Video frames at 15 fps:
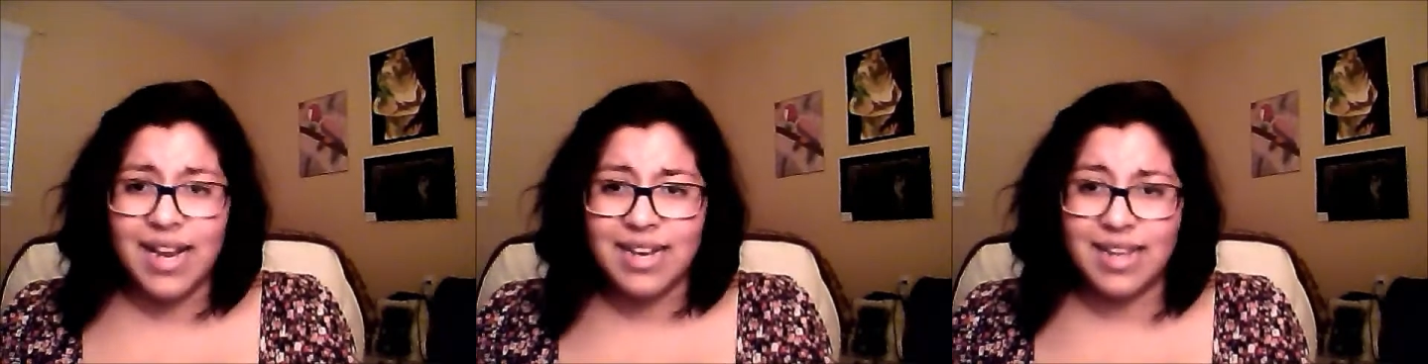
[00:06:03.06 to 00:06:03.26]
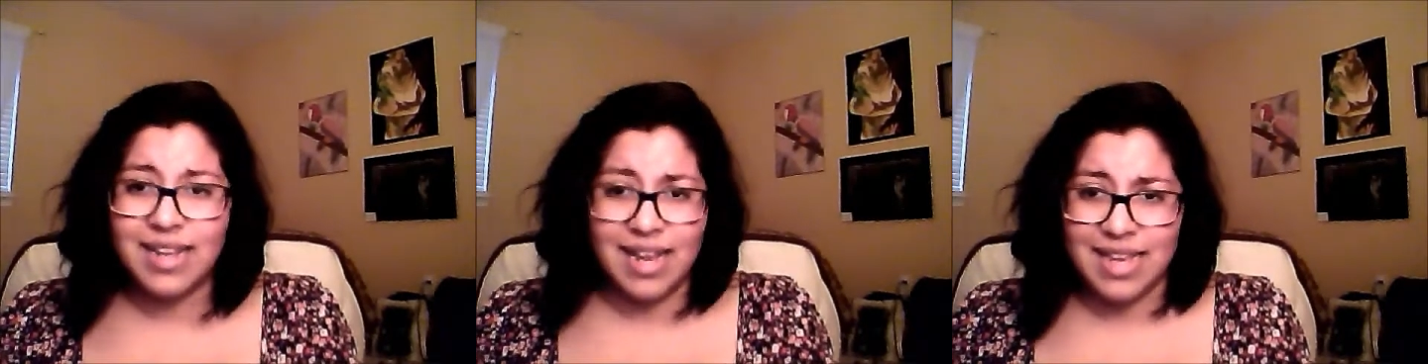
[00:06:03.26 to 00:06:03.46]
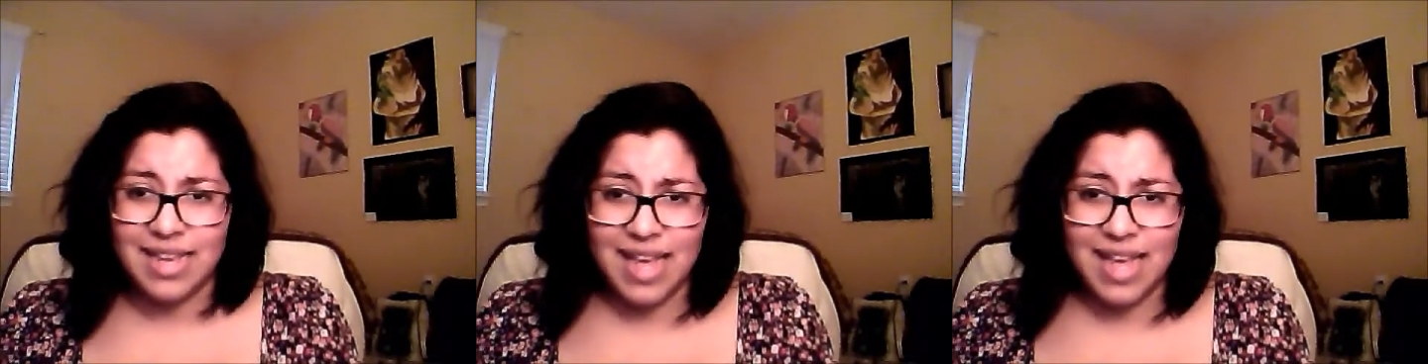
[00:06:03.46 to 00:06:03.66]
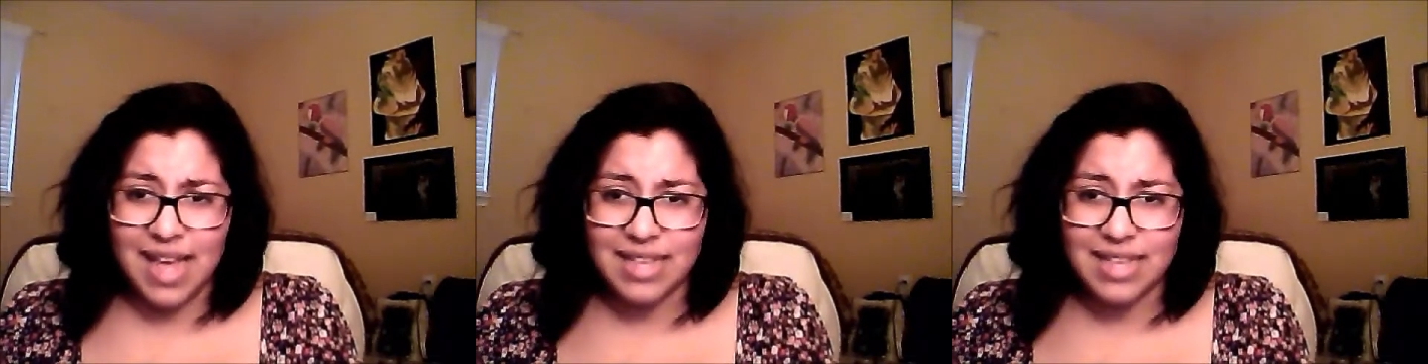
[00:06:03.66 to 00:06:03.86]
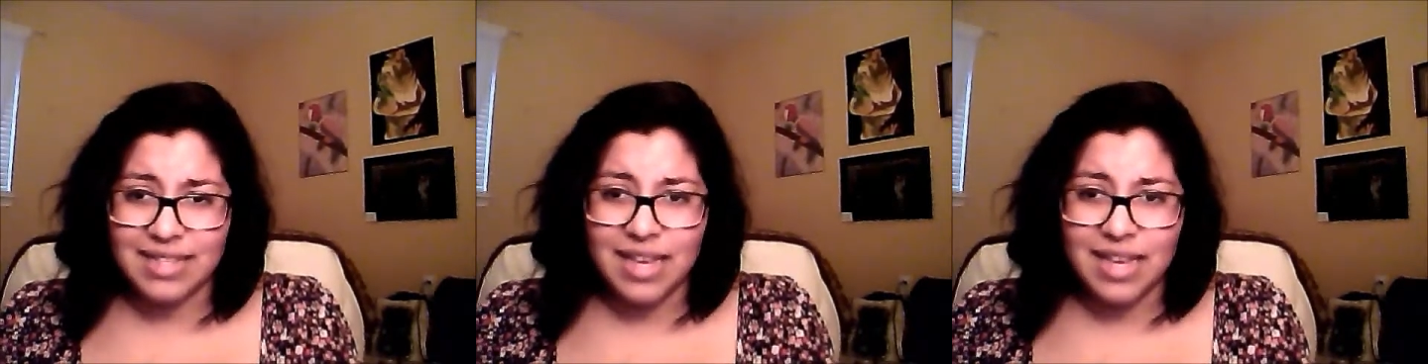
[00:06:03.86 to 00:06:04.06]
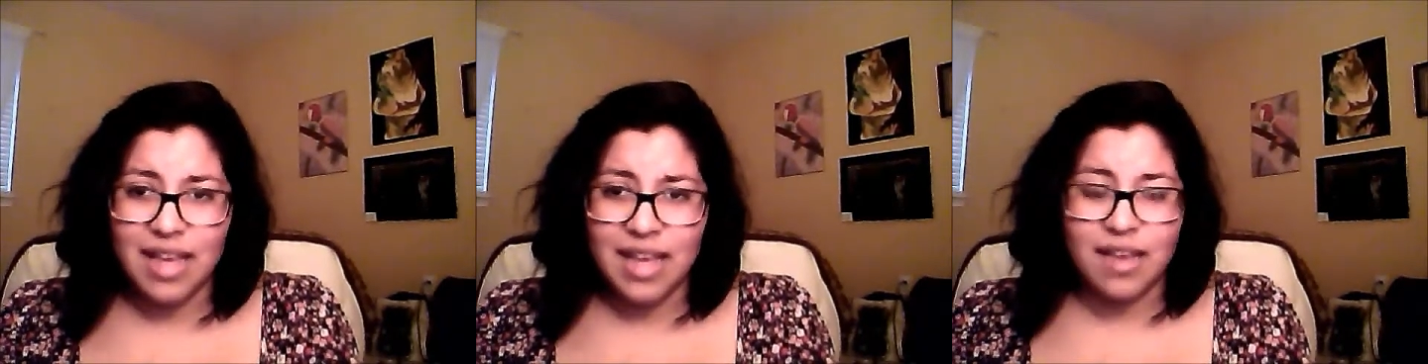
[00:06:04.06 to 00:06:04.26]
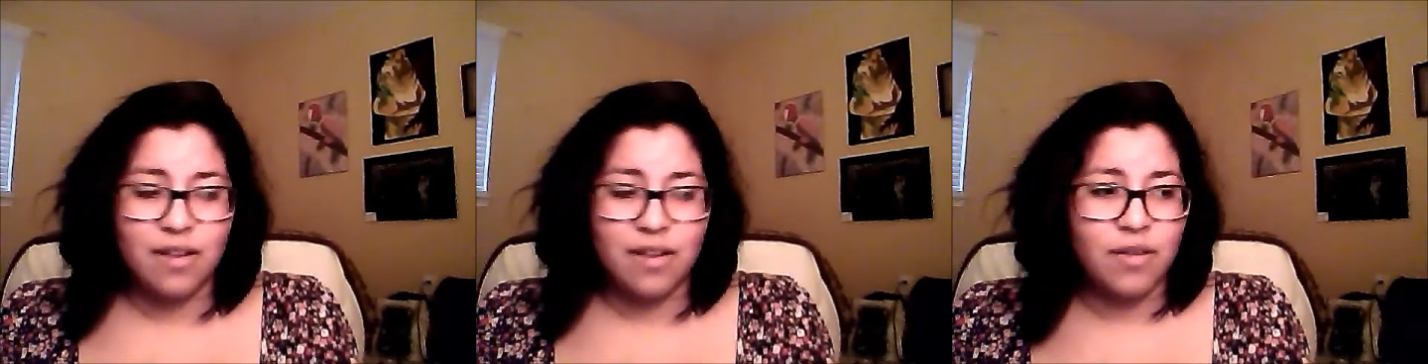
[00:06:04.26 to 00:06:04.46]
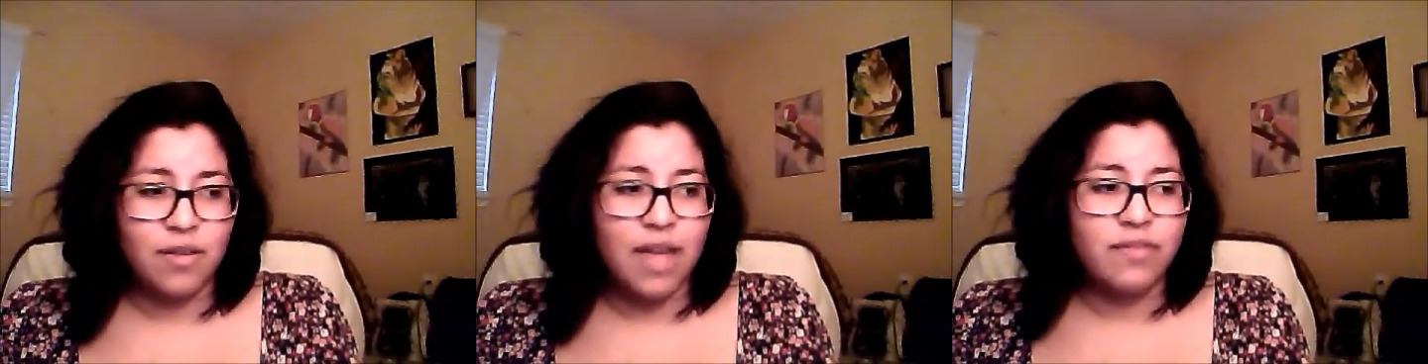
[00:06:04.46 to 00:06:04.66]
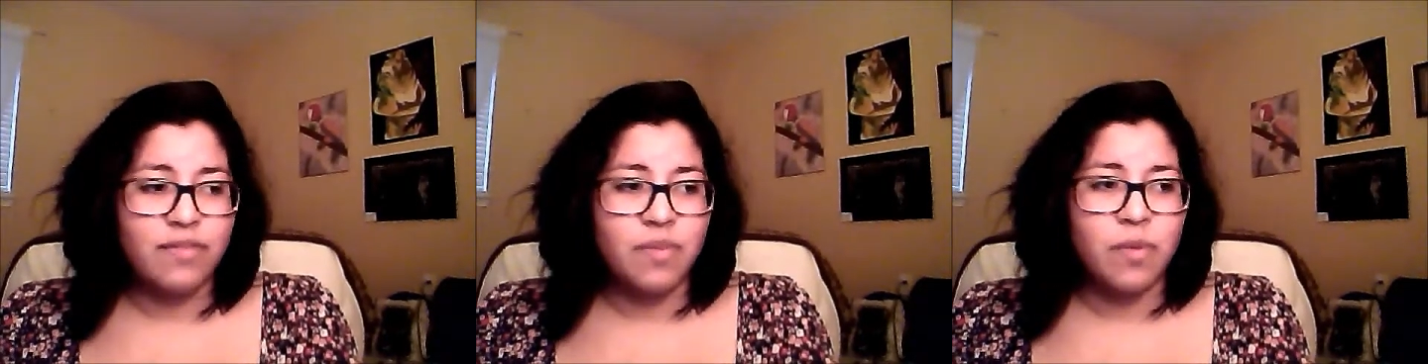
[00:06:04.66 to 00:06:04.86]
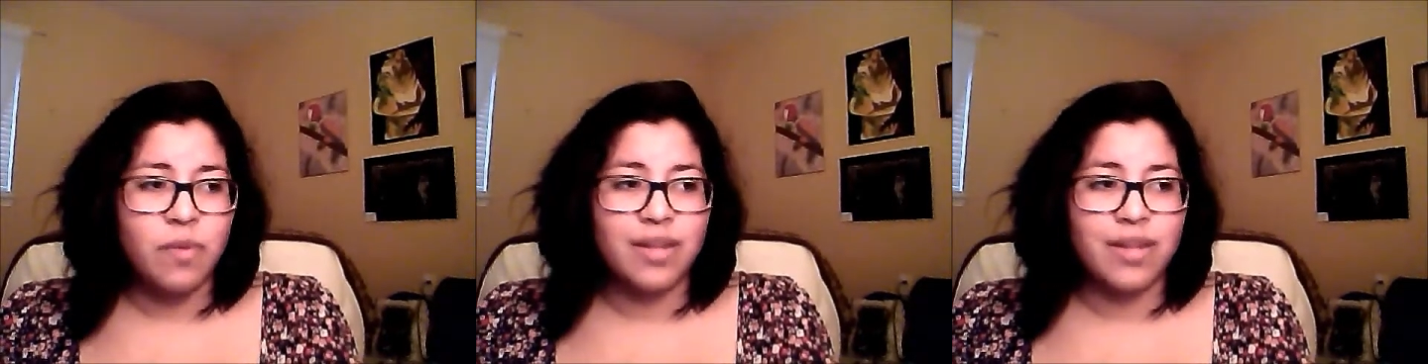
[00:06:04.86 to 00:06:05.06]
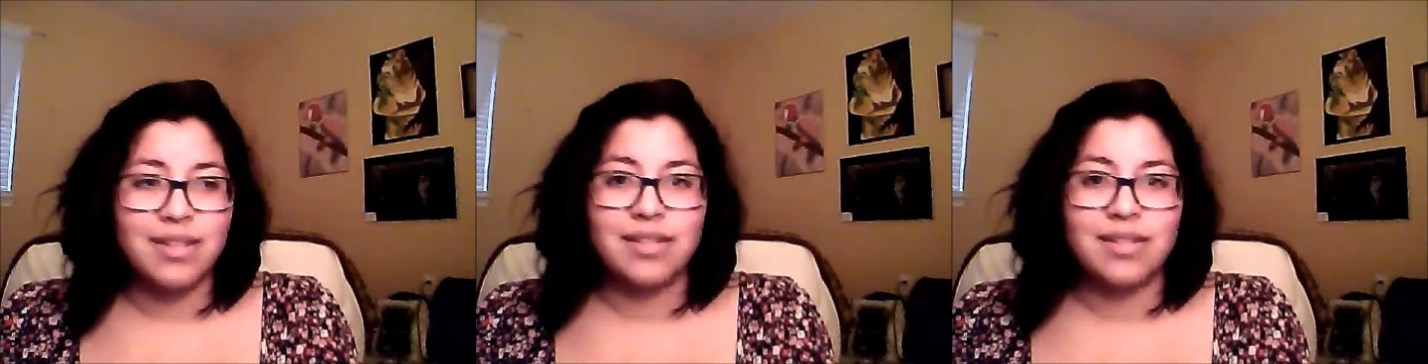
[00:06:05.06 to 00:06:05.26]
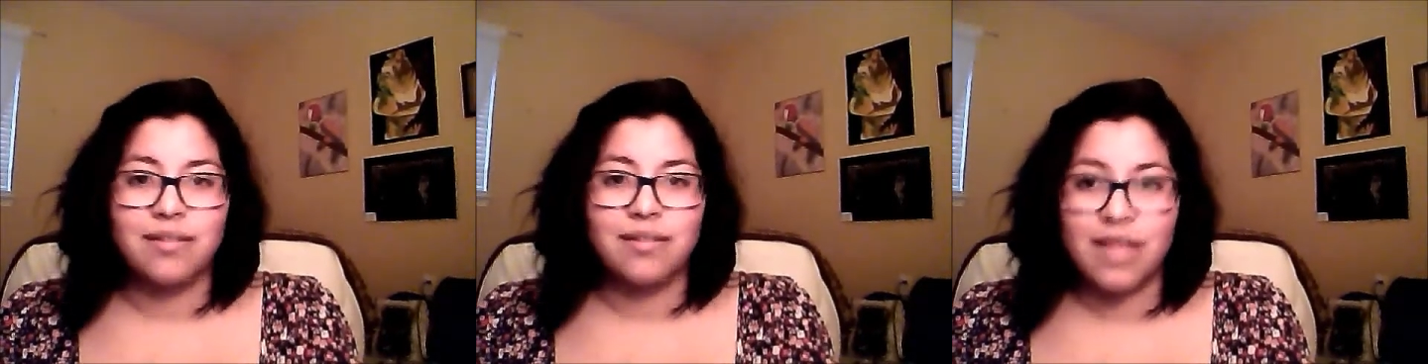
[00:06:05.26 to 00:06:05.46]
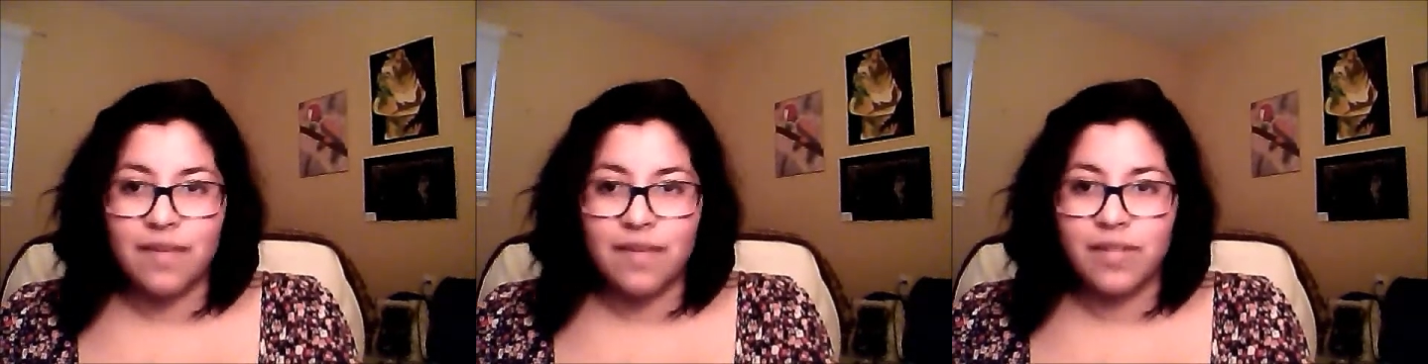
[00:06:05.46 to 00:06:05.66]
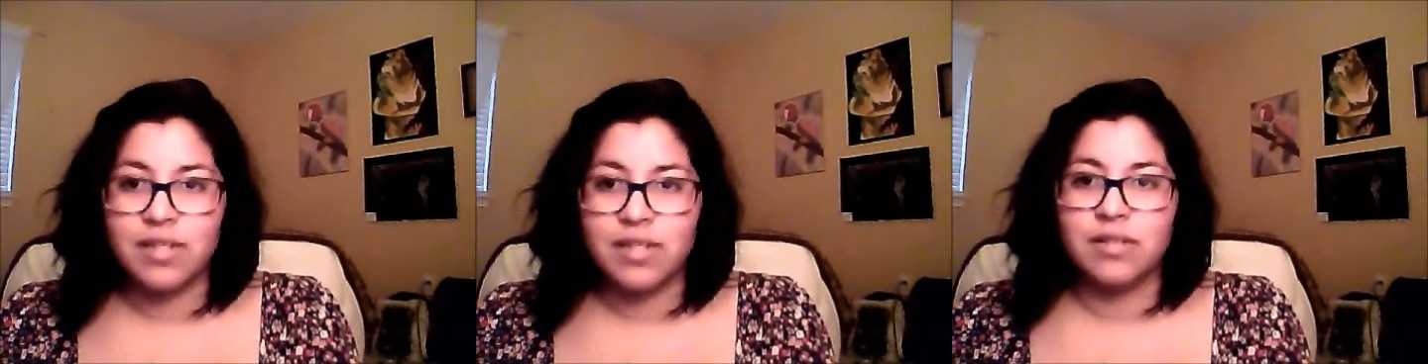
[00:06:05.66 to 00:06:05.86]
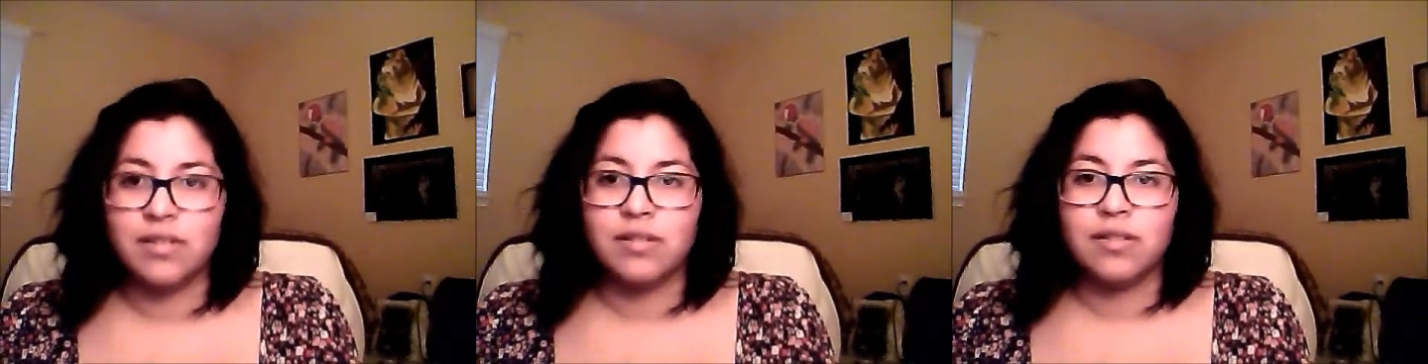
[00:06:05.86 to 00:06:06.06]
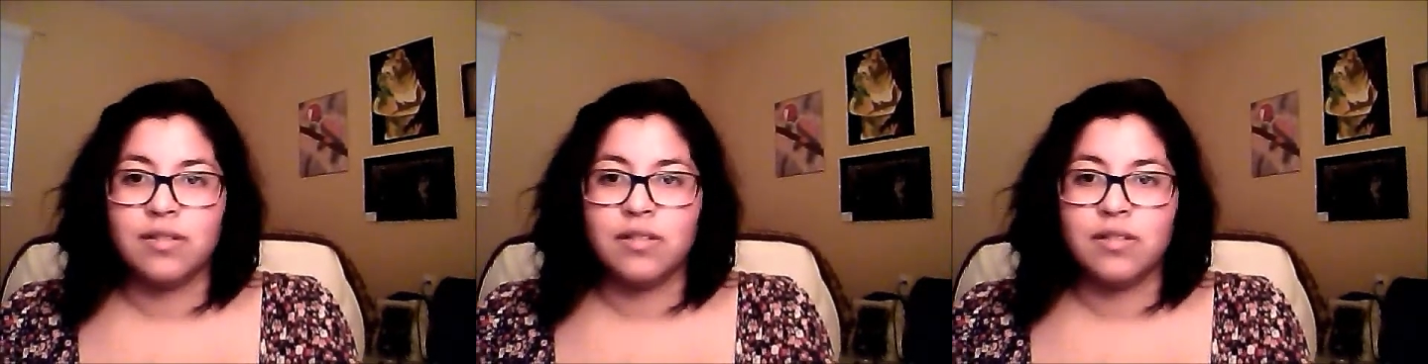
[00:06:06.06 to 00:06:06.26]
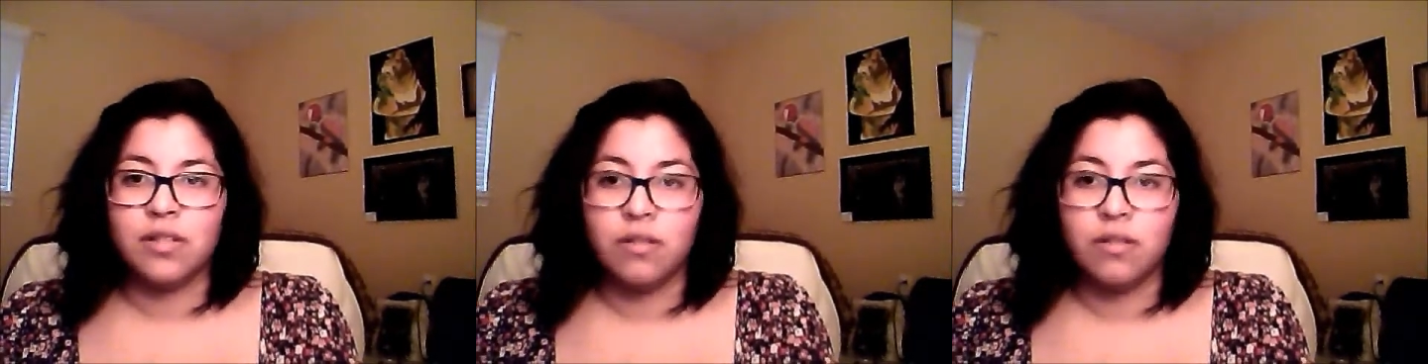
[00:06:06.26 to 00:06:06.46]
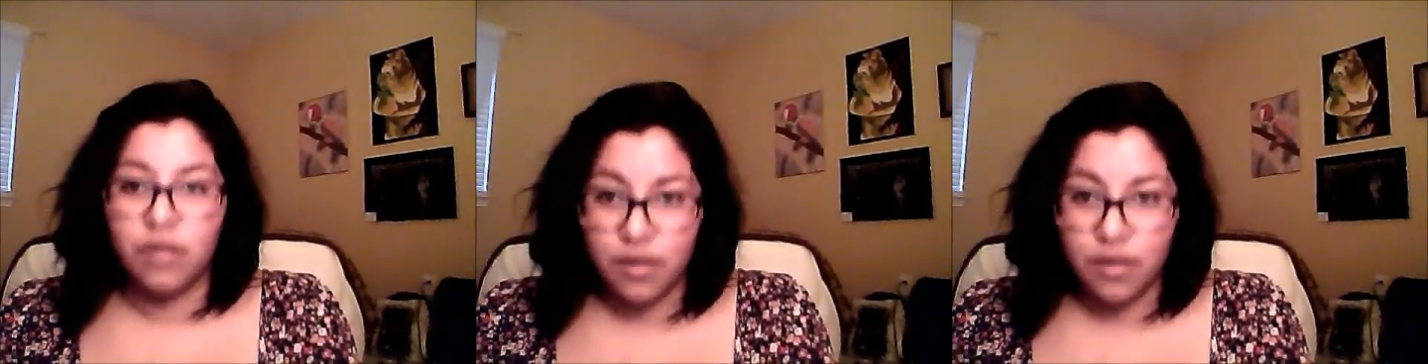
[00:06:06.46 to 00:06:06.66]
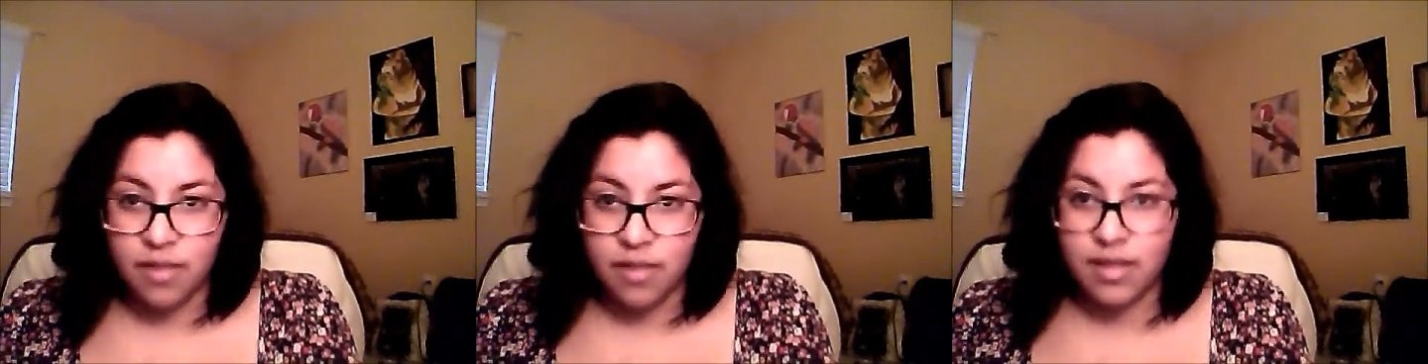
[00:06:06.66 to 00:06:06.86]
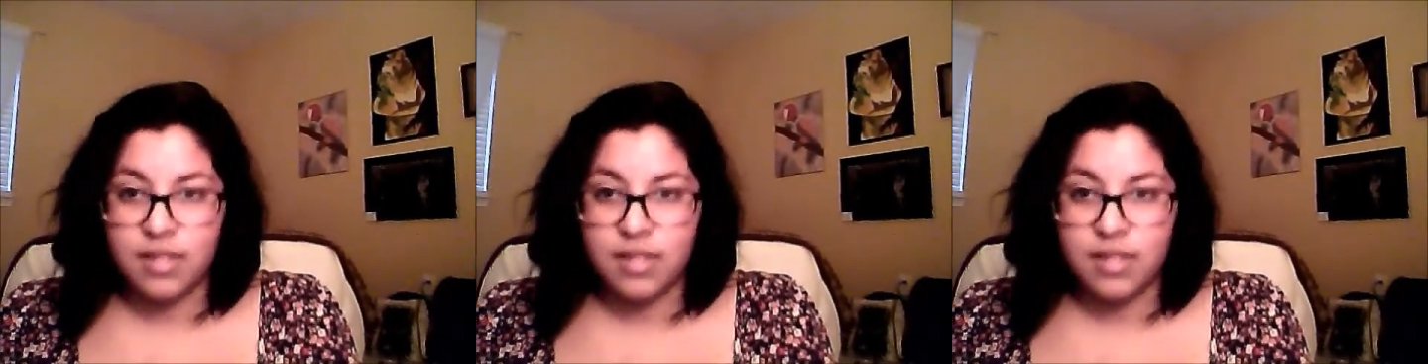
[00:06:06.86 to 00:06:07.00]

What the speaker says: I guess. You have to be willing to live and to learn things.